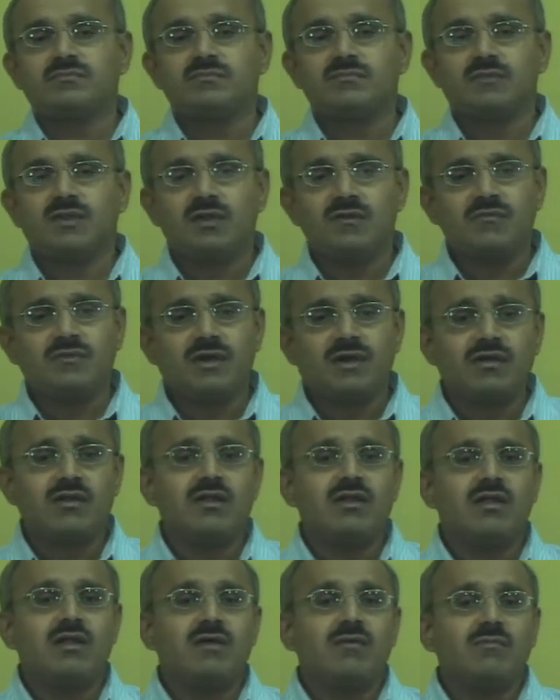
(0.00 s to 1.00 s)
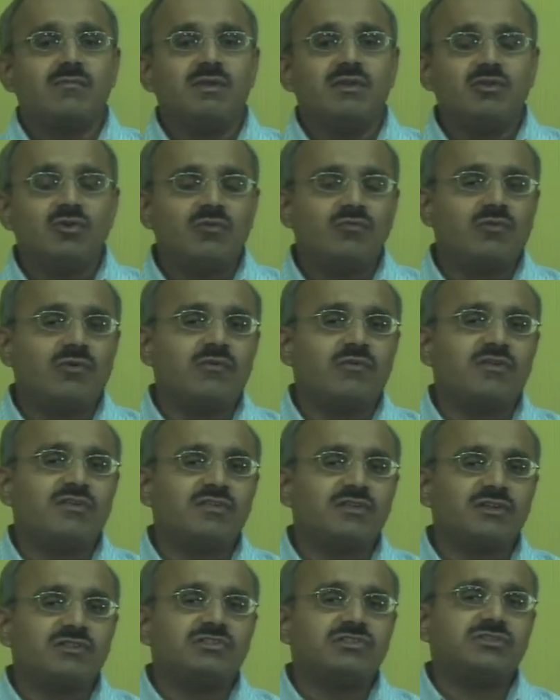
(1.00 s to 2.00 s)
In fact, many of our
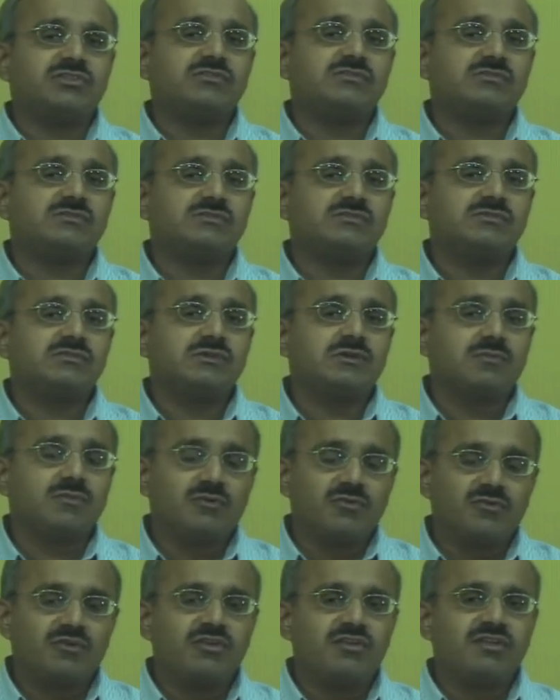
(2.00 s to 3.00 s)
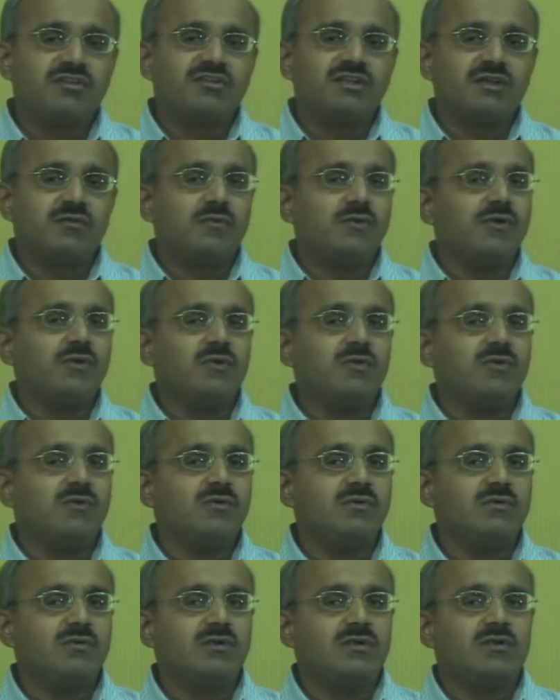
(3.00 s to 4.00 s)
search procedures that we do
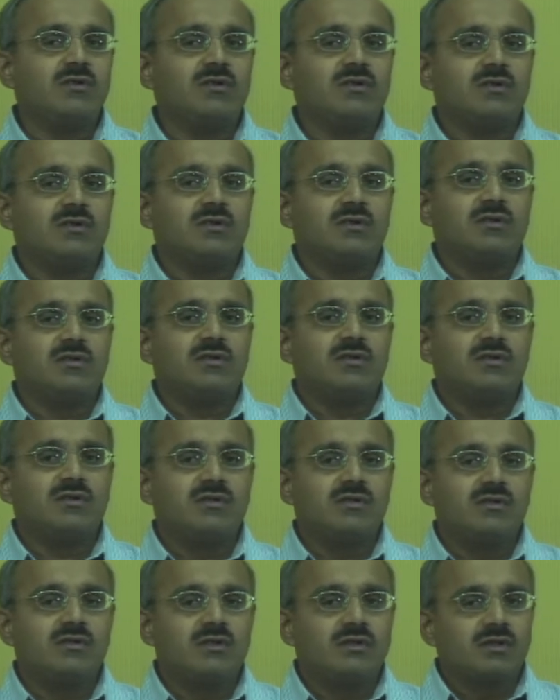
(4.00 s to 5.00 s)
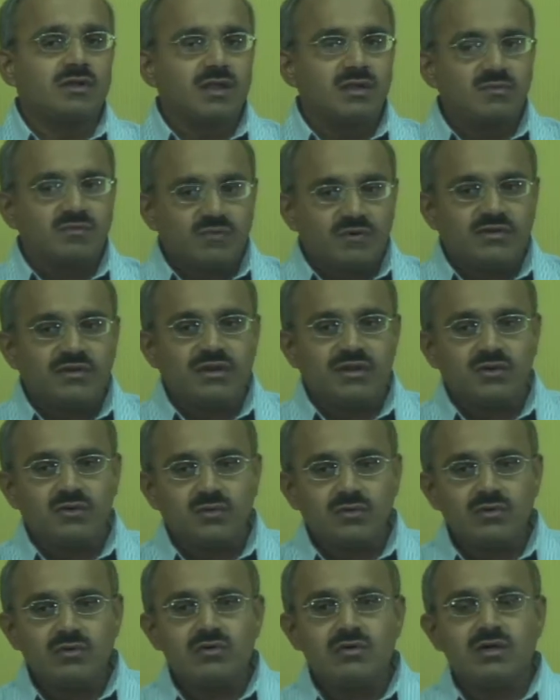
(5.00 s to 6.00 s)
can fit
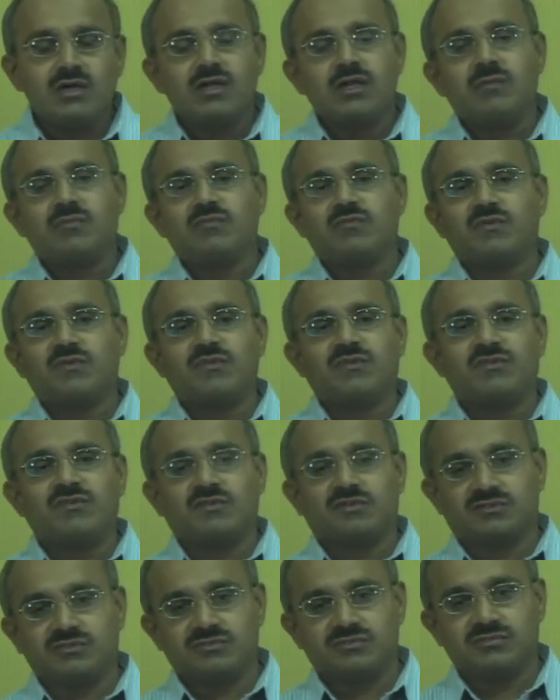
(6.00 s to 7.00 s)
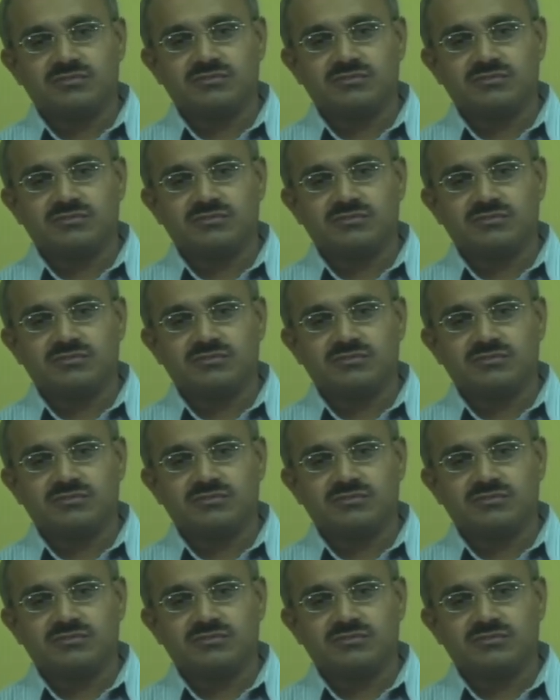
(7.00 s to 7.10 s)
into depth first search.